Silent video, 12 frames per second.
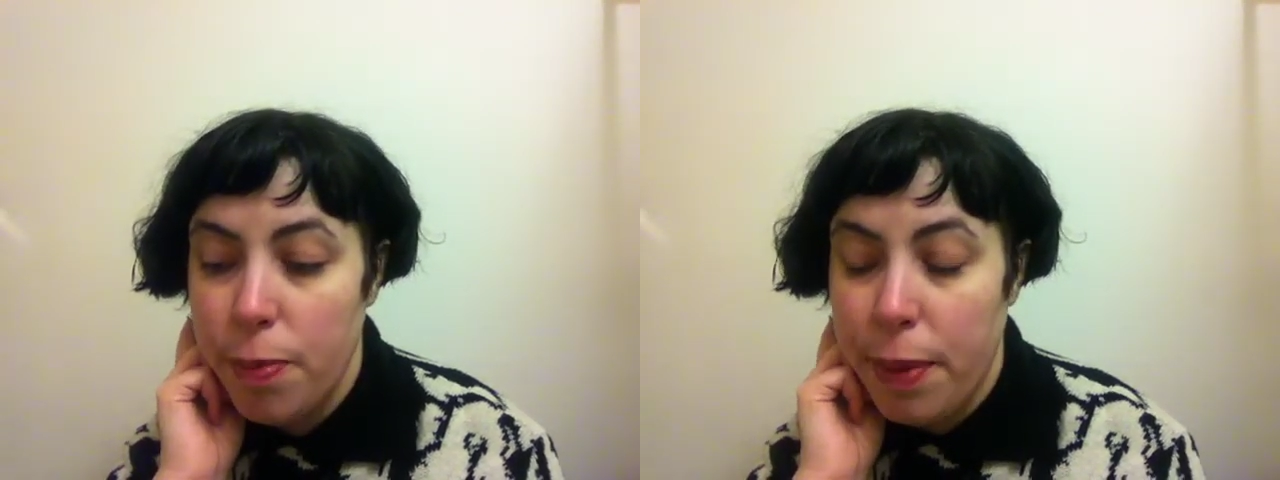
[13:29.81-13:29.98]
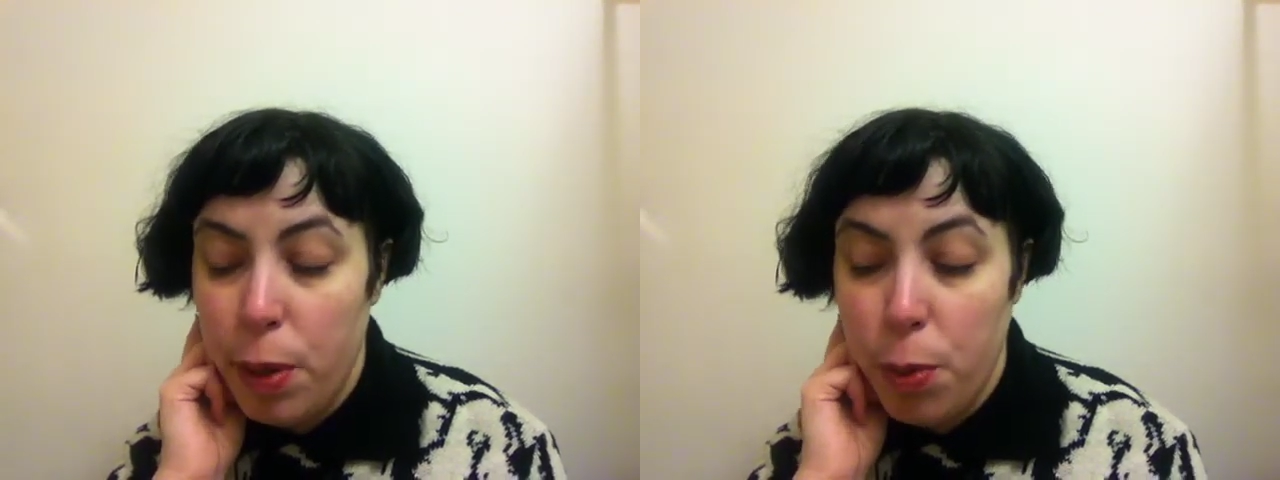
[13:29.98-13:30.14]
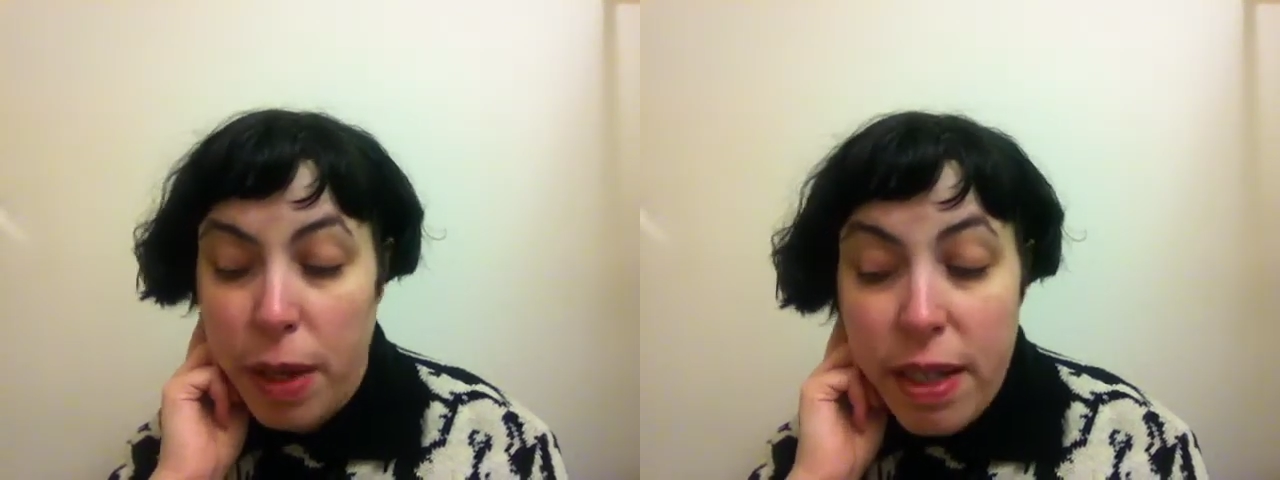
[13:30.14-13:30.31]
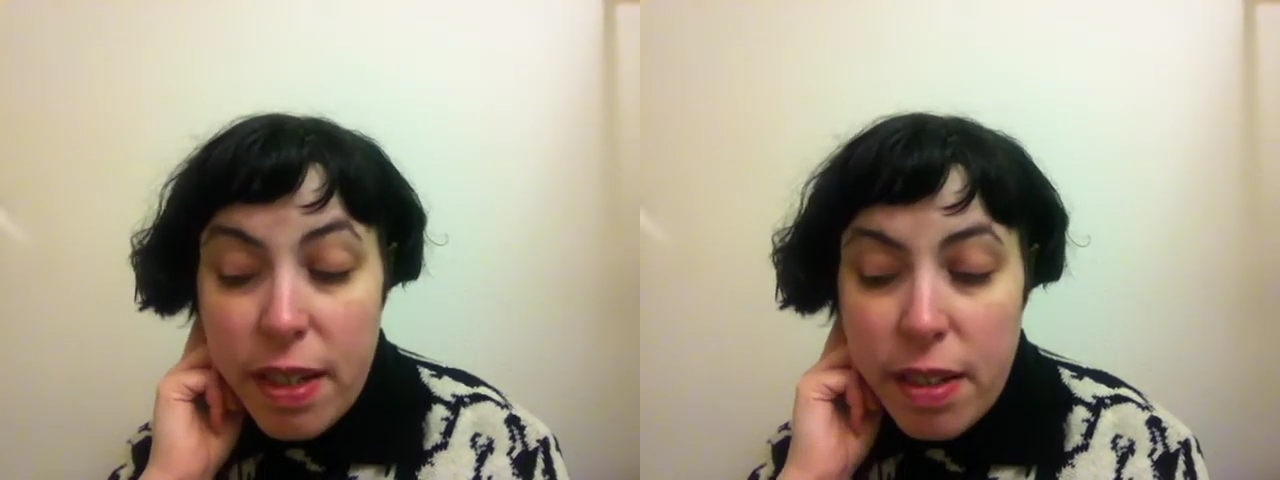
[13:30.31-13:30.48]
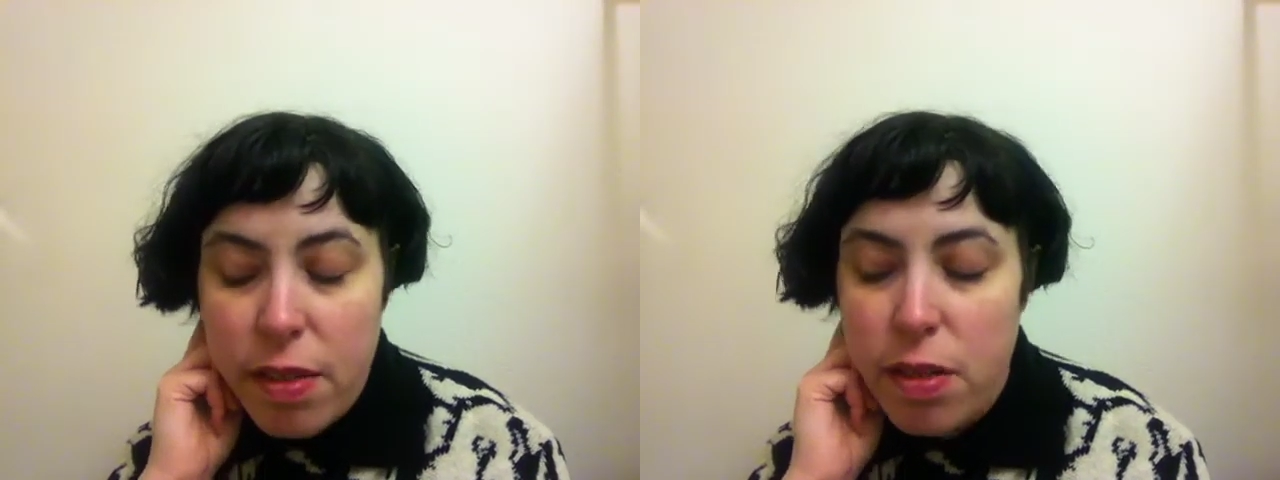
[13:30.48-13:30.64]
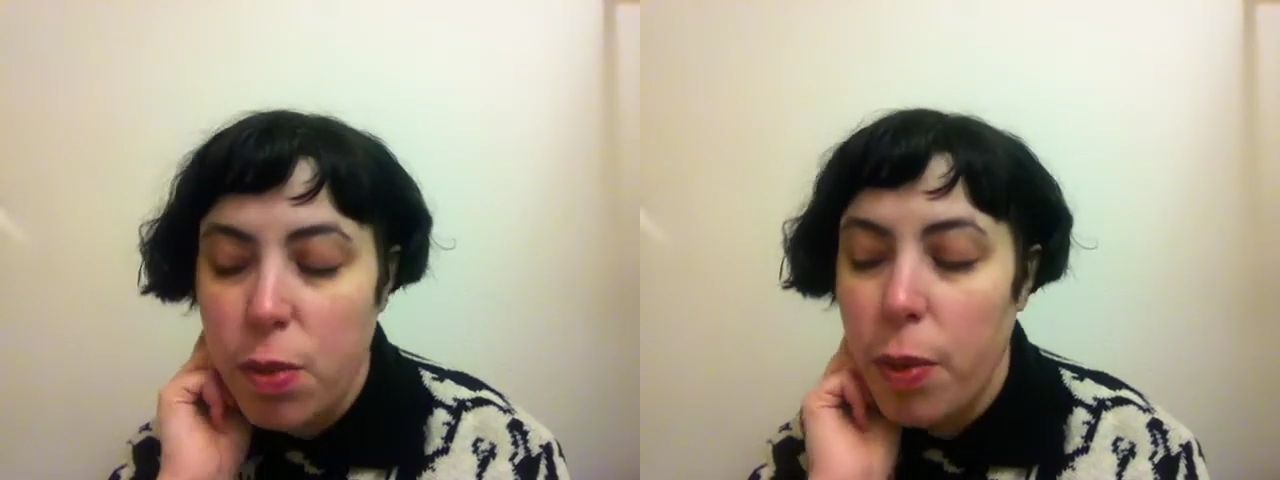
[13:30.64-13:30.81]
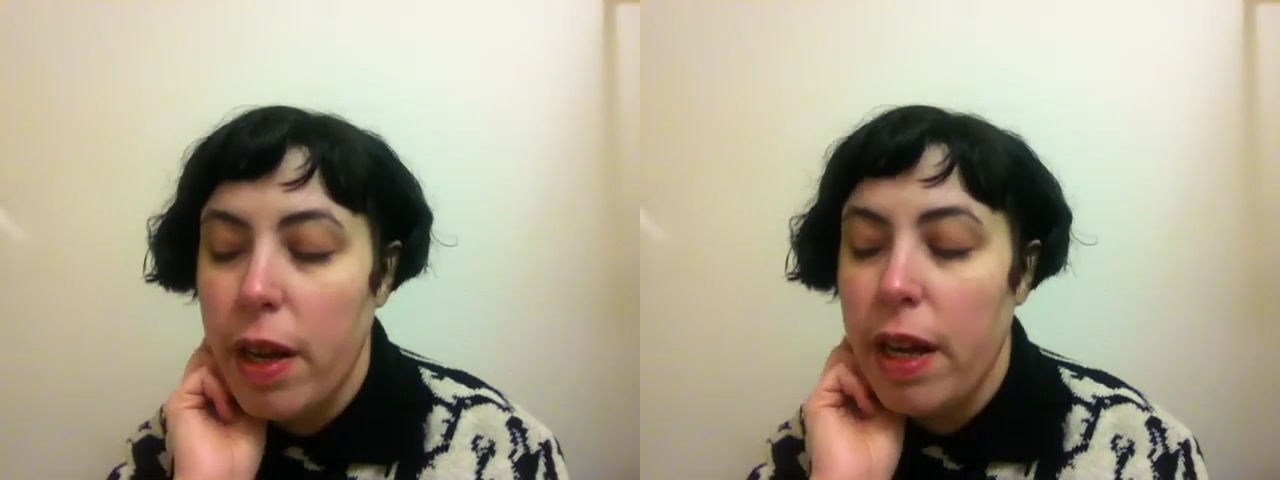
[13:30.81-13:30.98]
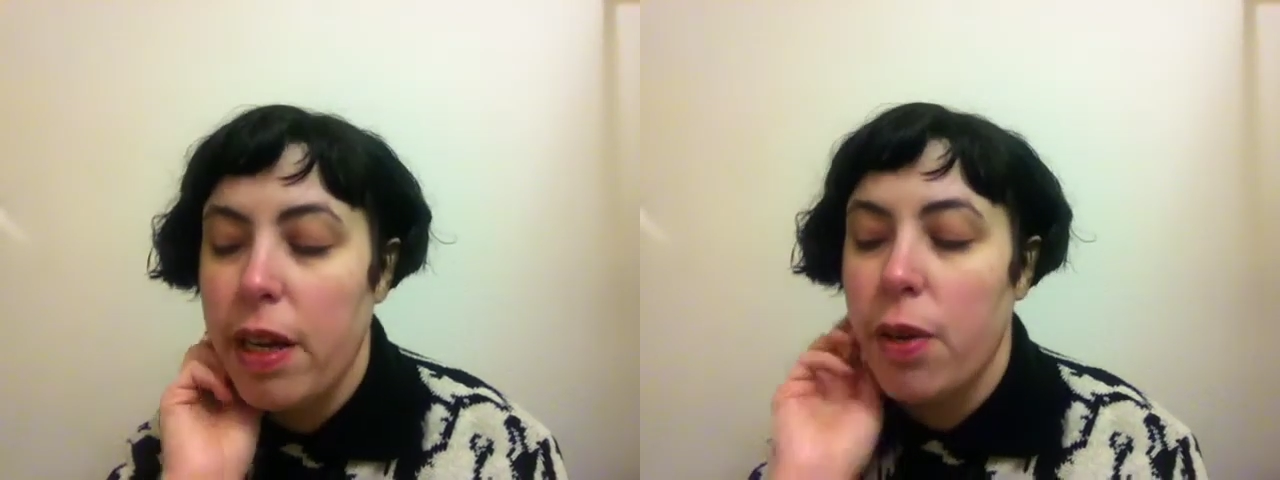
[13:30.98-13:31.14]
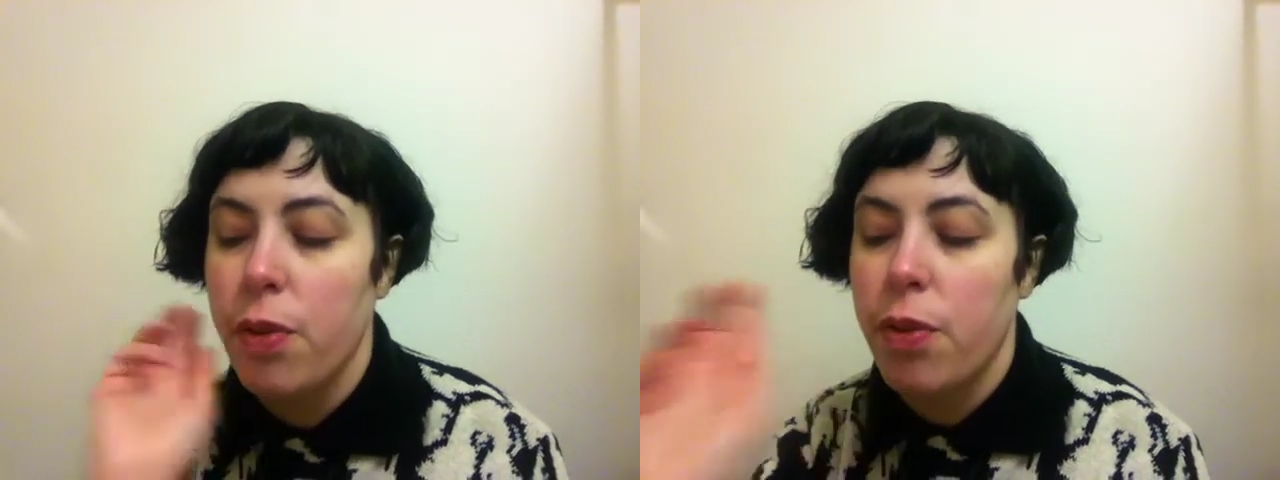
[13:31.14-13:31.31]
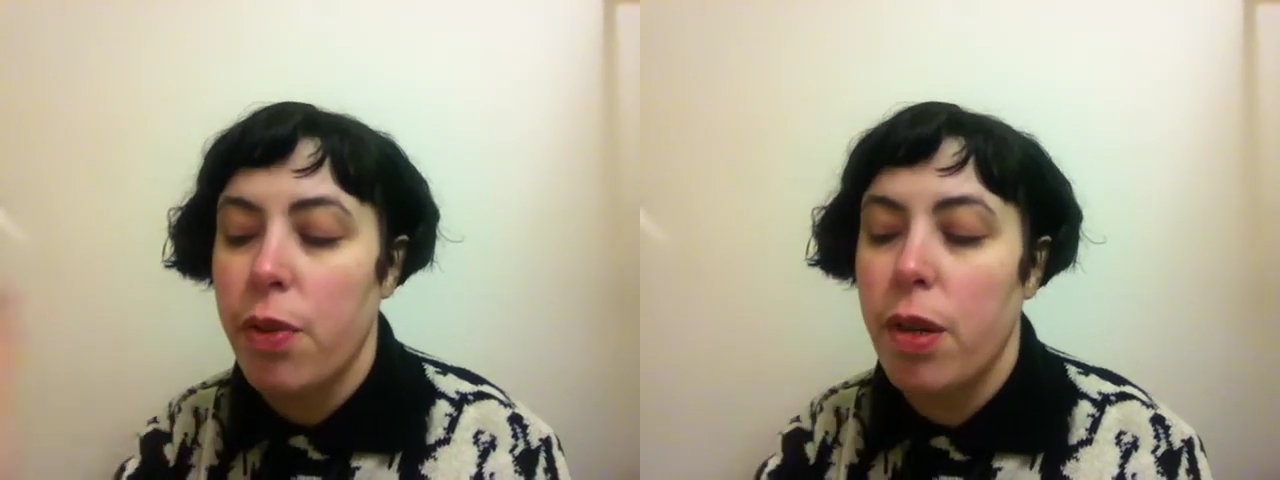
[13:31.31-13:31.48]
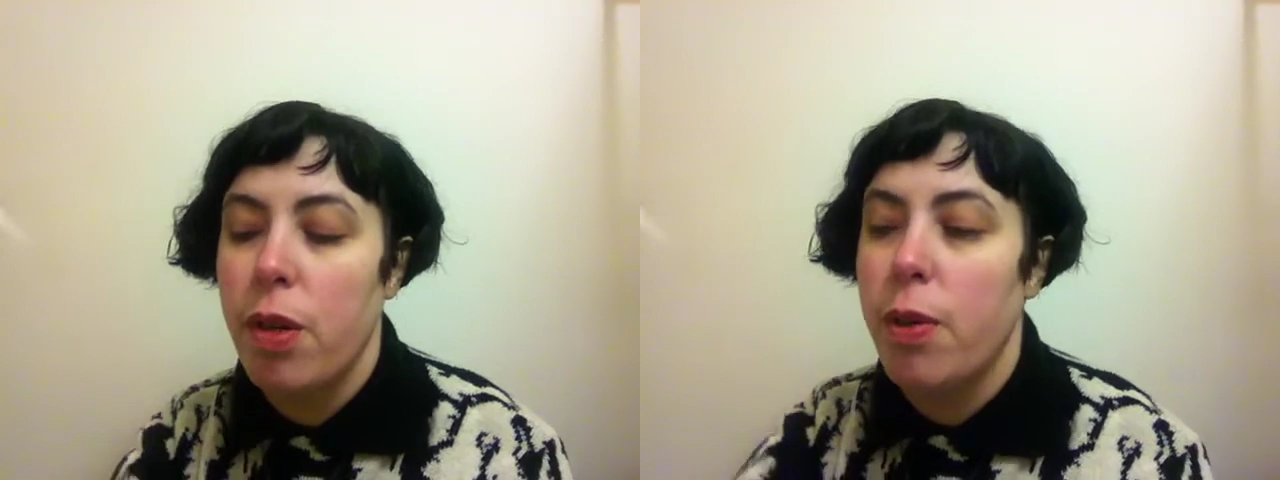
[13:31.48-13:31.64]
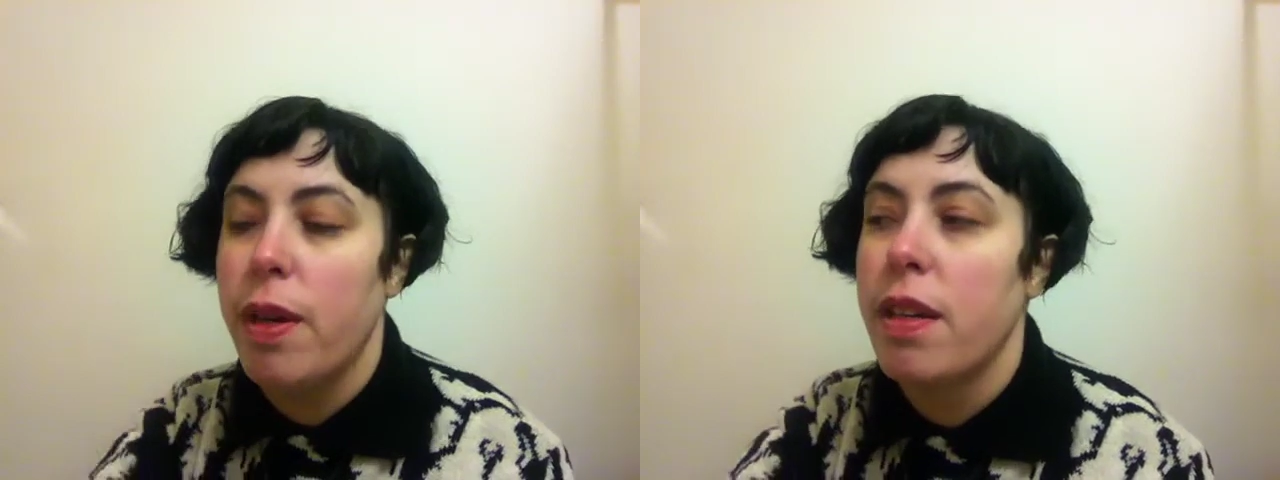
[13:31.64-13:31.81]
bear witness to what I go
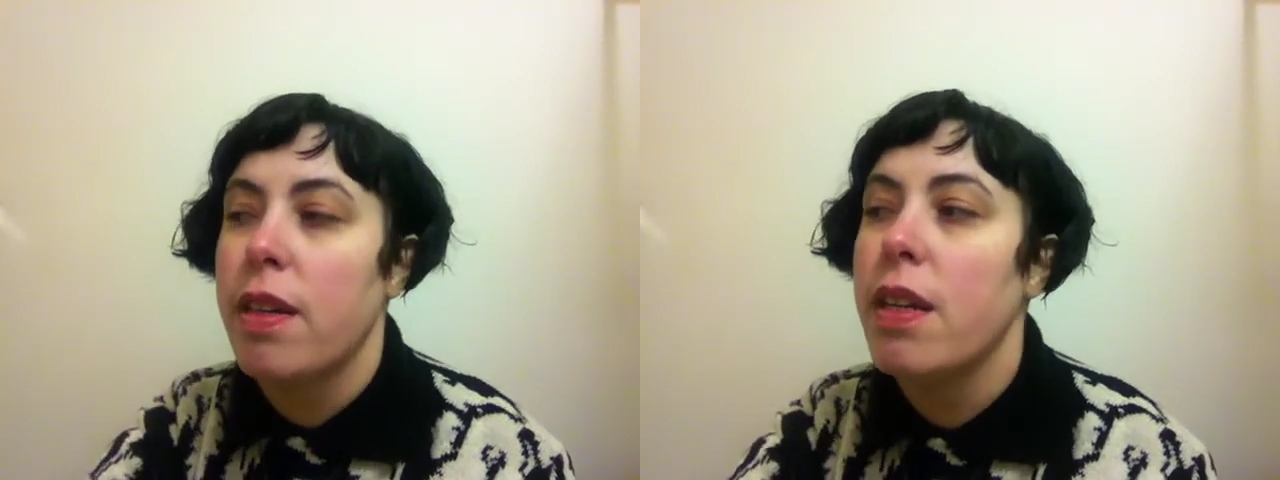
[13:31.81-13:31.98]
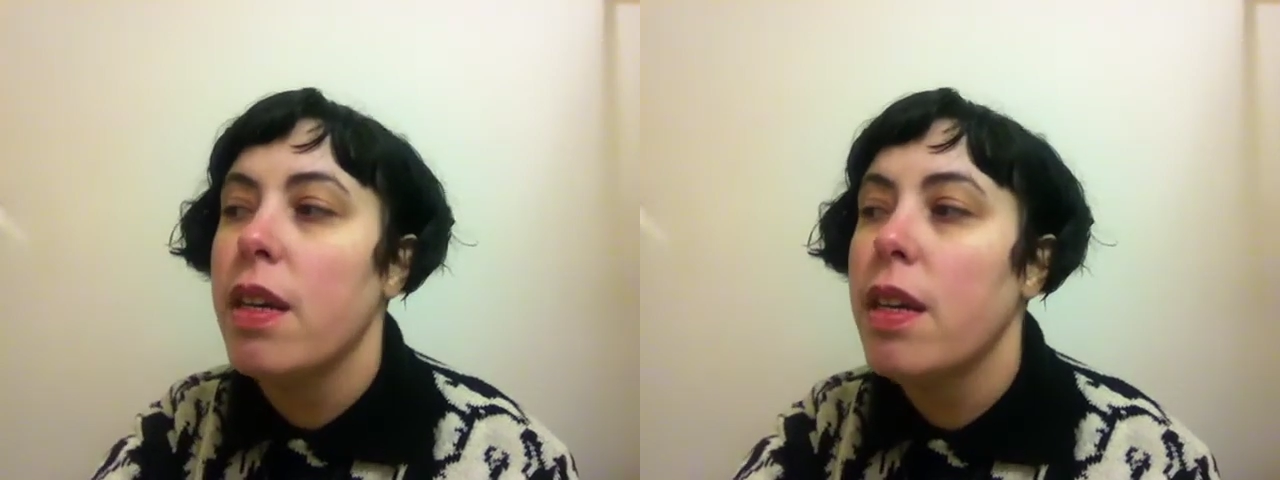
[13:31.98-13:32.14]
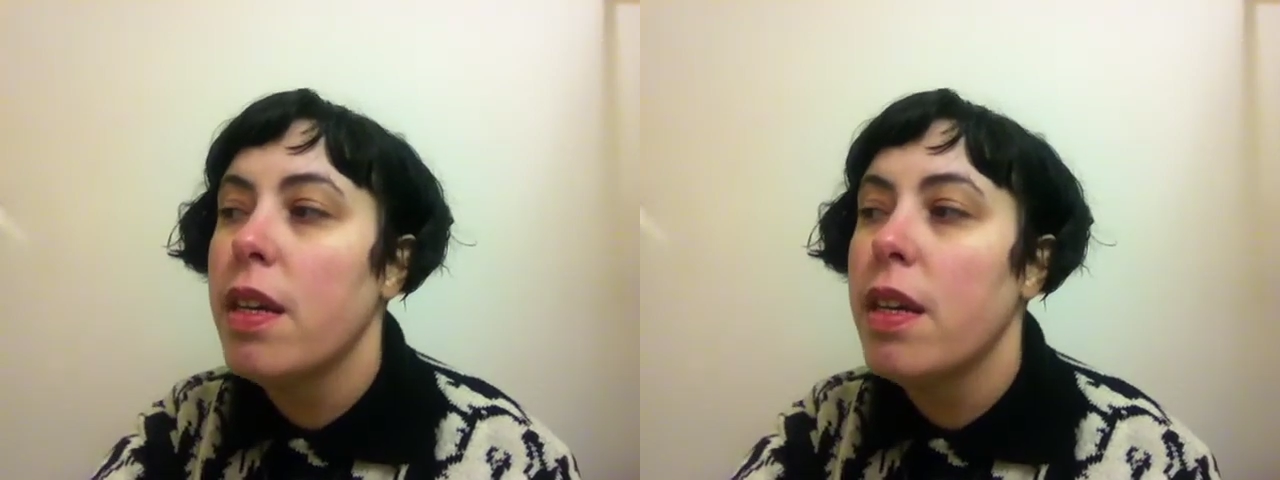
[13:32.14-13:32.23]
through and